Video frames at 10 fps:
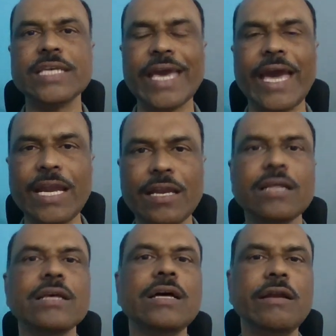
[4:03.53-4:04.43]
can
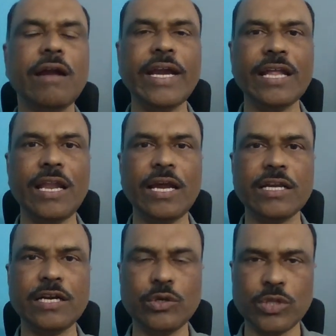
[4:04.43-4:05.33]
write a
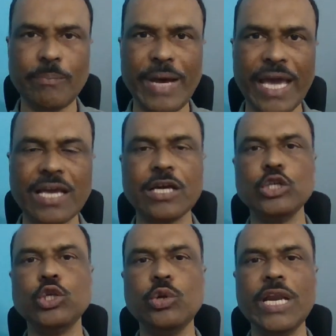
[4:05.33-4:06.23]
letter to the bank
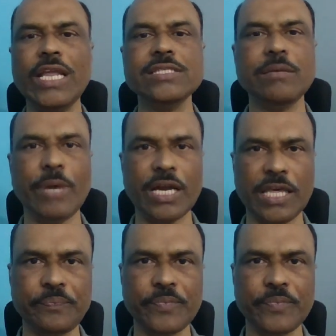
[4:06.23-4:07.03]
to release the money.